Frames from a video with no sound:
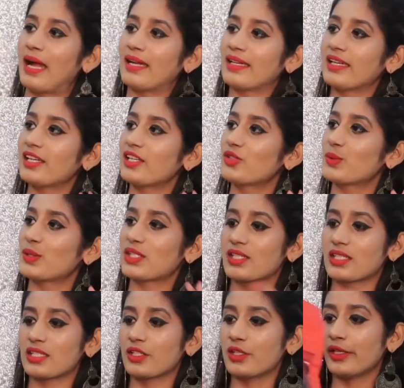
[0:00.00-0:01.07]
baggage, which
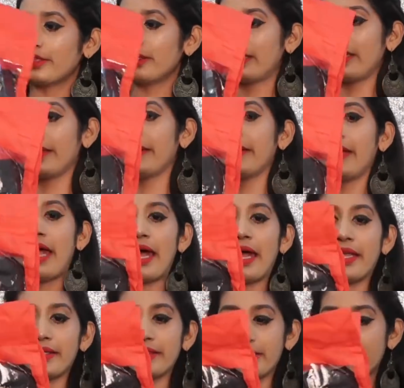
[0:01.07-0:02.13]
is a good thing.
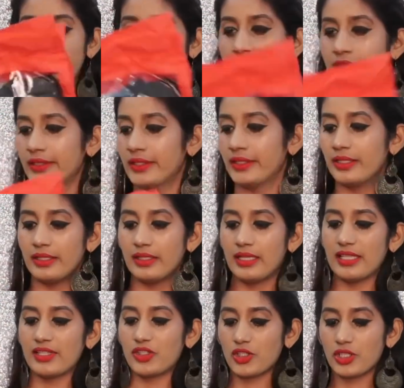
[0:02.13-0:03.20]
And
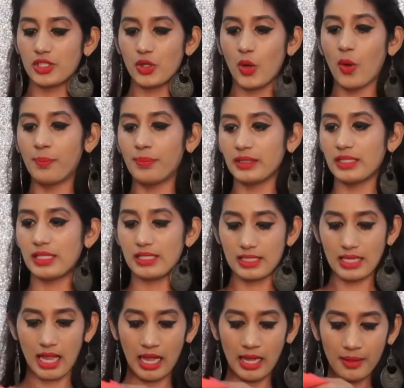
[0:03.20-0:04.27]
let's just open
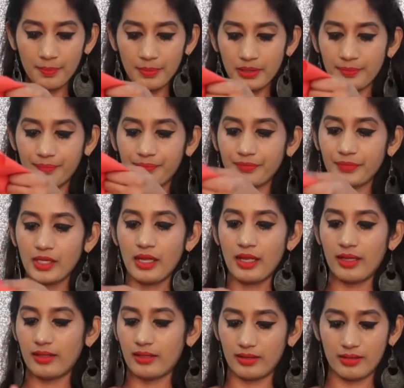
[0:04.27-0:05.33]
this up.
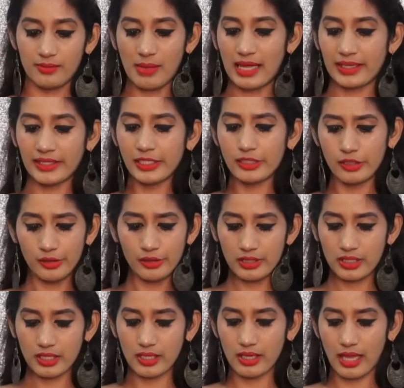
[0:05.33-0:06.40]
The baggage
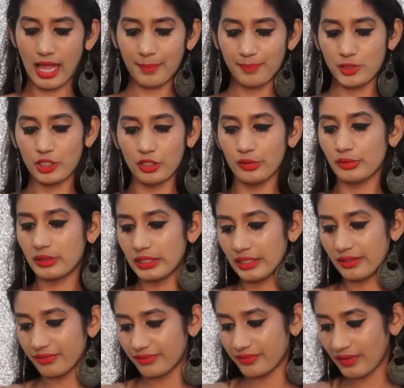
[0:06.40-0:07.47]
looks
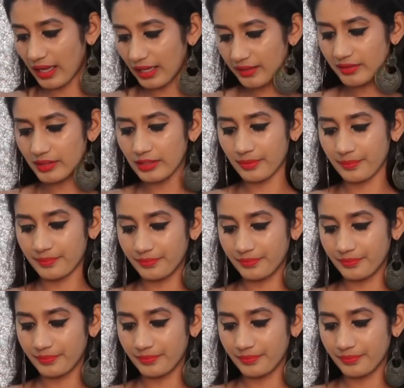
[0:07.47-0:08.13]
absolutely fine.